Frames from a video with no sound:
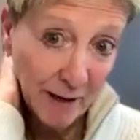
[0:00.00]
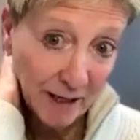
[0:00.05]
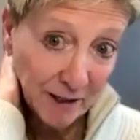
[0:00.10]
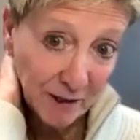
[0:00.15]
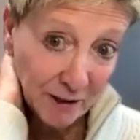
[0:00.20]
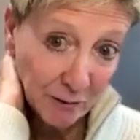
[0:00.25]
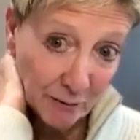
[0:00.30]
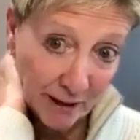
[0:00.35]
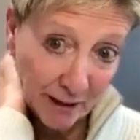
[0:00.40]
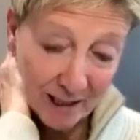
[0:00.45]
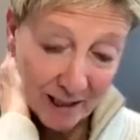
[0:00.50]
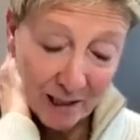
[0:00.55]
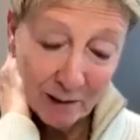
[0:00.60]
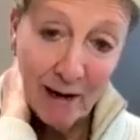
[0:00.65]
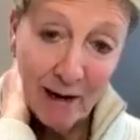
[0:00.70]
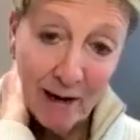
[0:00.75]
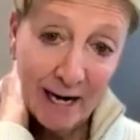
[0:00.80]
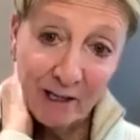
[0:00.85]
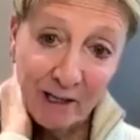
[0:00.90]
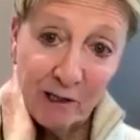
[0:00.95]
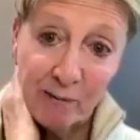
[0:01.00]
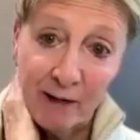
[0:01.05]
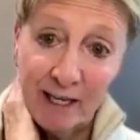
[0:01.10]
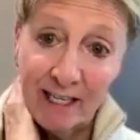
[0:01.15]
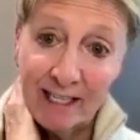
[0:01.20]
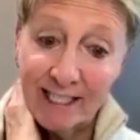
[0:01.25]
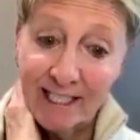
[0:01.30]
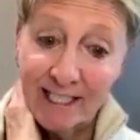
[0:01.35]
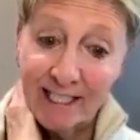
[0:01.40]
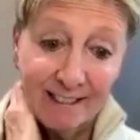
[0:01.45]
mentioned waste
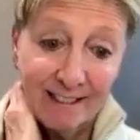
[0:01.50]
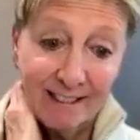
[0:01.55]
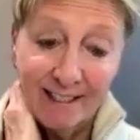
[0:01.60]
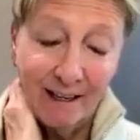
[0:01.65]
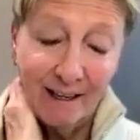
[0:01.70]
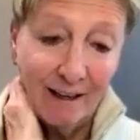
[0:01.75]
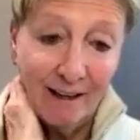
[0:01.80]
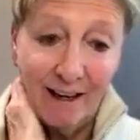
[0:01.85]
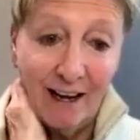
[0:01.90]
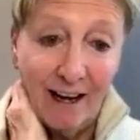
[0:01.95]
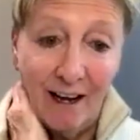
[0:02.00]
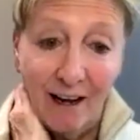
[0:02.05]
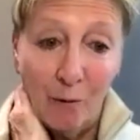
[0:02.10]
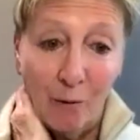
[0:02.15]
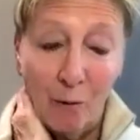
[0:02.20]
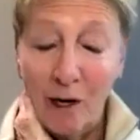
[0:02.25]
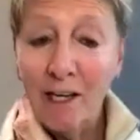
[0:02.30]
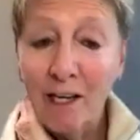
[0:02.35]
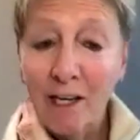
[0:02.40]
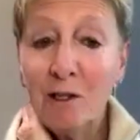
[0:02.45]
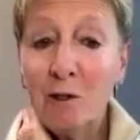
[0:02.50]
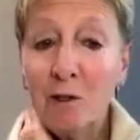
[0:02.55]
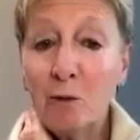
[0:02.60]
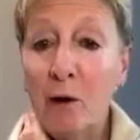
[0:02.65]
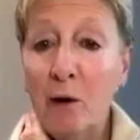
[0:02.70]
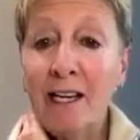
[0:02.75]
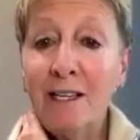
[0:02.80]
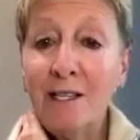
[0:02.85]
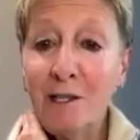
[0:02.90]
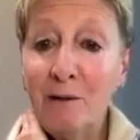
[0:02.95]
management. What is
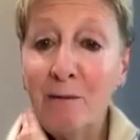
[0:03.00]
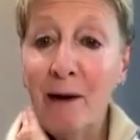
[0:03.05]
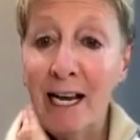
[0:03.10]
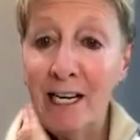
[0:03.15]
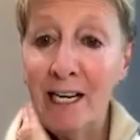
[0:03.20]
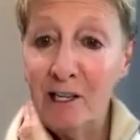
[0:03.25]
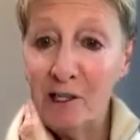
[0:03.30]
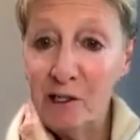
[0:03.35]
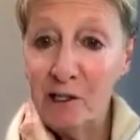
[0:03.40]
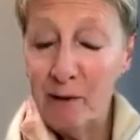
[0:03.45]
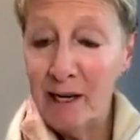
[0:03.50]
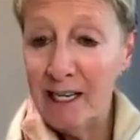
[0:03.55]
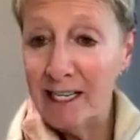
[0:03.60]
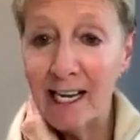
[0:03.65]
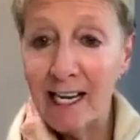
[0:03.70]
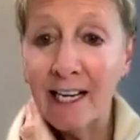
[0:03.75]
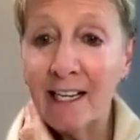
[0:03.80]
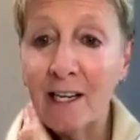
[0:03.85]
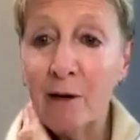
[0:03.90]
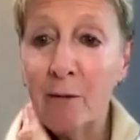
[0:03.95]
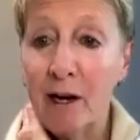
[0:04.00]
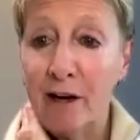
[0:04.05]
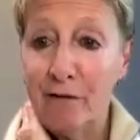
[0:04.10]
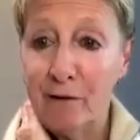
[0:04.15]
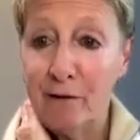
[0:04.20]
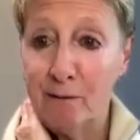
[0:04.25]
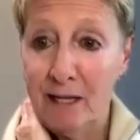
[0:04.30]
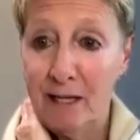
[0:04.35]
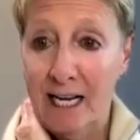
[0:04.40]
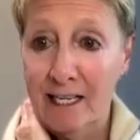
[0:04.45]
waste management anyway
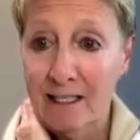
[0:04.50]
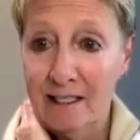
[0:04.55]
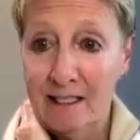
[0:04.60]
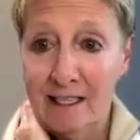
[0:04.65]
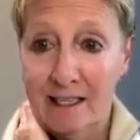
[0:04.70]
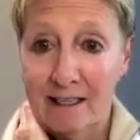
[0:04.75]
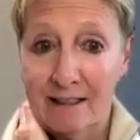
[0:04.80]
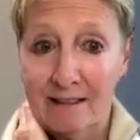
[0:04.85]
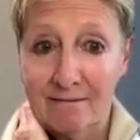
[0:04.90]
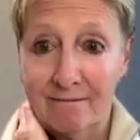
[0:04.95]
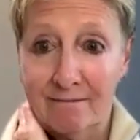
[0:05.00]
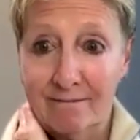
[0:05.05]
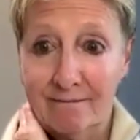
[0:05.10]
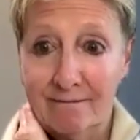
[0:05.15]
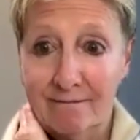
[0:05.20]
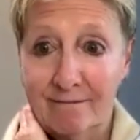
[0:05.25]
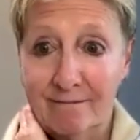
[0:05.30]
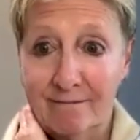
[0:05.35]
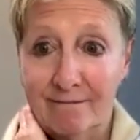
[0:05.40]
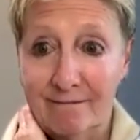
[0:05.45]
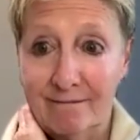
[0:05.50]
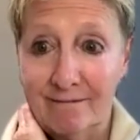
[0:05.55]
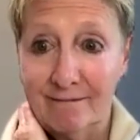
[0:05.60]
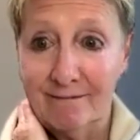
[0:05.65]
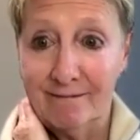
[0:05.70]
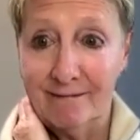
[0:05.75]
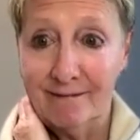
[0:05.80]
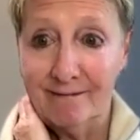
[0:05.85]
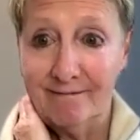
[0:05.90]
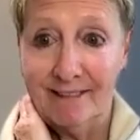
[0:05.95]
for plastic?
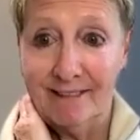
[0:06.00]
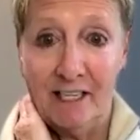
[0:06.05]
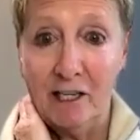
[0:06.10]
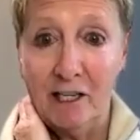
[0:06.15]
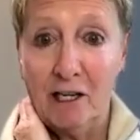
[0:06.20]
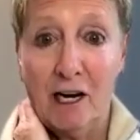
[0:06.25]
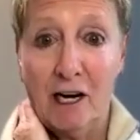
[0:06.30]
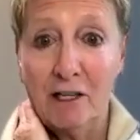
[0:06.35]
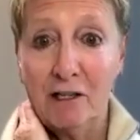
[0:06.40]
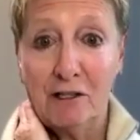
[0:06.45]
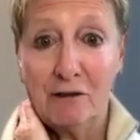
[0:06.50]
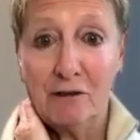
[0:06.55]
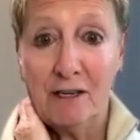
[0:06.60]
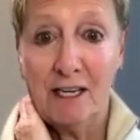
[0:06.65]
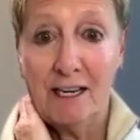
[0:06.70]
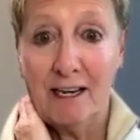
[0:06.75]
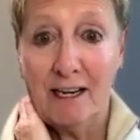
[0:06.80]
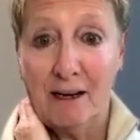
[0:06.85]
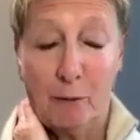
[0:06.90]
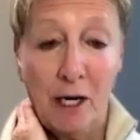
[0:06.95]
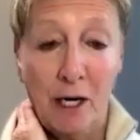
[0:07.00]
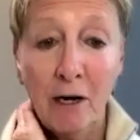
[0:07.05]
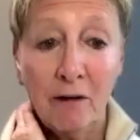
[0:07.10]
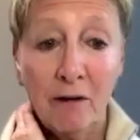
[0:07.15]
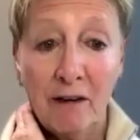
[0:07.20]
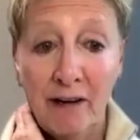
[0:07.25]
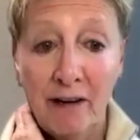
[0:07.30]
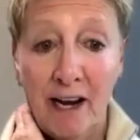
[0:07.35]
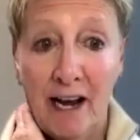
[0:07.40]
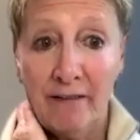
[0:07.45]
In a country, we
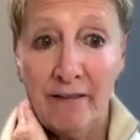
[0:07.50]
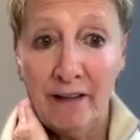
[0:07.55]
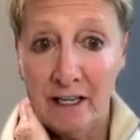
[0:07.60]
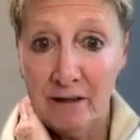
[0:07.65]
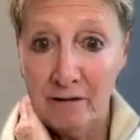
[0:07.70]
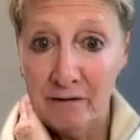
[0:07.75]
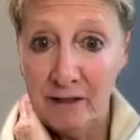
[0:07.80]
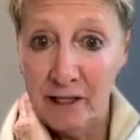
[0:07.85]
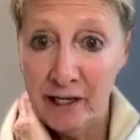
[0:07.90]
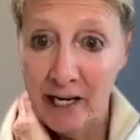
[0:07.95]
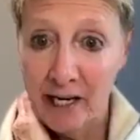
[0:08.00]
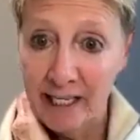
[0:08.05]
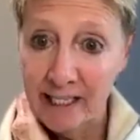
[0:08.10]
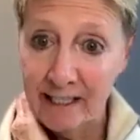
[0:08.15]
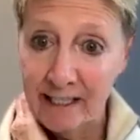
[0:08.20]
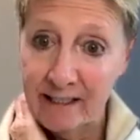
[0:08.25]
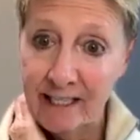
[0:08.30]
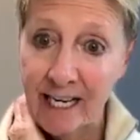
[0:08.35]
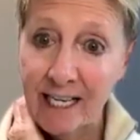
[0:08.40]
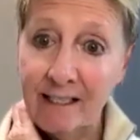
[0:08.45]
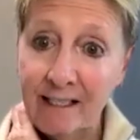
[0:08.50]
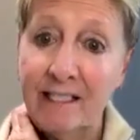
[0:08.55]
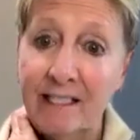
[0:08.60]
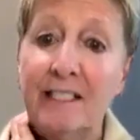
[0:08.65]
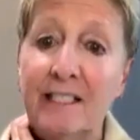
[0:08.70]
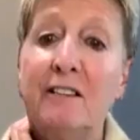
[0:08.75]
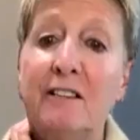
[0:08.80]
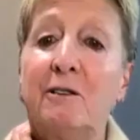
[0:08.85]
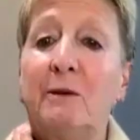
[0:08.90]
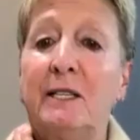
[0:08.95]
don't even have it here in the United States to
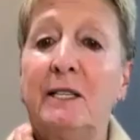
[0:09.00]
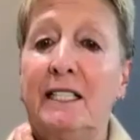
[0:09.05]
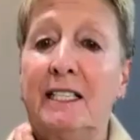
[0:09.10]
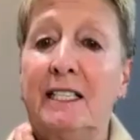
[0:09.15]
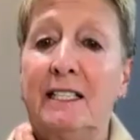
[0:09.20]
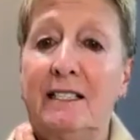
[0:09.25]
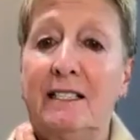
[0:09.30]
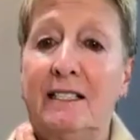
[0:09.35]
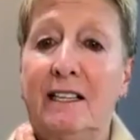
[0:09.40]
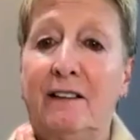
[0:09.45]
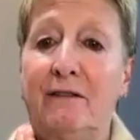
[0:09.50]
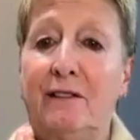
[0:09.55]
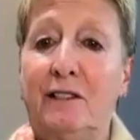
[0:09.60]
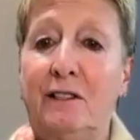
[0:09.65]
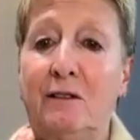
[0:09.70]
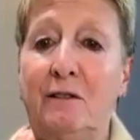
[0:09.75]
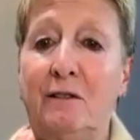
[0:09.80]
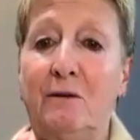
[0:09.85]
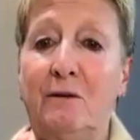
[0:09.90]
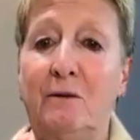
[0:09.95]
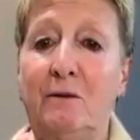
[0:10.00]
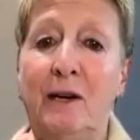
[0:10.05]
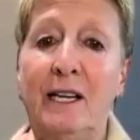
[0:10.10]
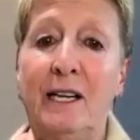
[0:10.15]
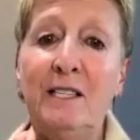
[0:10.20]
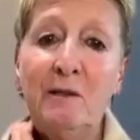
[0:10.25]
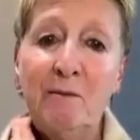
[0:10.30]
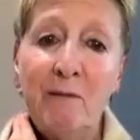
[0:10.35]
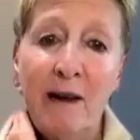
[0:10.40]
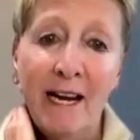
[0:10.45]
deal with this stuff. So
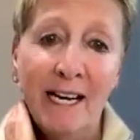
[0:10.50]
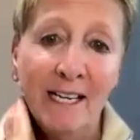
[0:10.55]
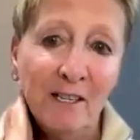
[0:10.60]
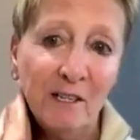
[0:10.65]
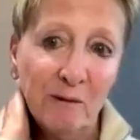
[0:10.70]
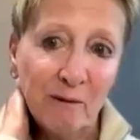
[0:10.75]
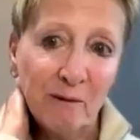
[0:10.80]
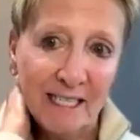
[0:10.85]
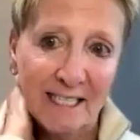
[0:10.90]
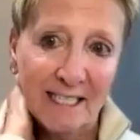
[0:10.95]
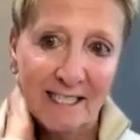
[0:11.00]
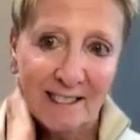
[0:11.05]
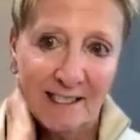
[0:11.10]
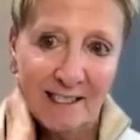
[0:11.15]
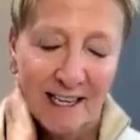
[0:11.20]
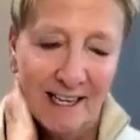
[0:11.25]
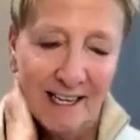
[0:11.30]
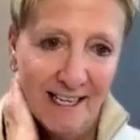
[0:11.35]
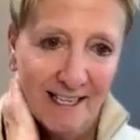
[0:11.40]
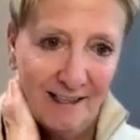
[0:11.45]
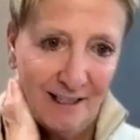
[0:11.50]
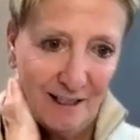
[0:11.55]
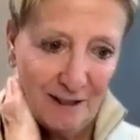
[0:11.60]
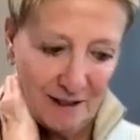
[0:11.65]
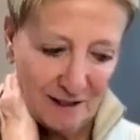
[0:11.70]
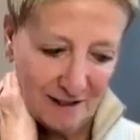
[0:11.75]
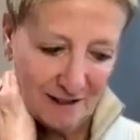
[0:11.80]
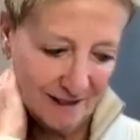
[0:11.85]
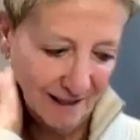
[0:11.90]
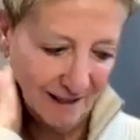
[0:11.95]
waste management is
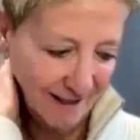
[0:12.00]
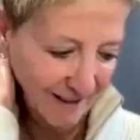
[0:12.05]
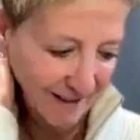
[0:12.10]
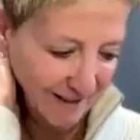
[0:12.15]
this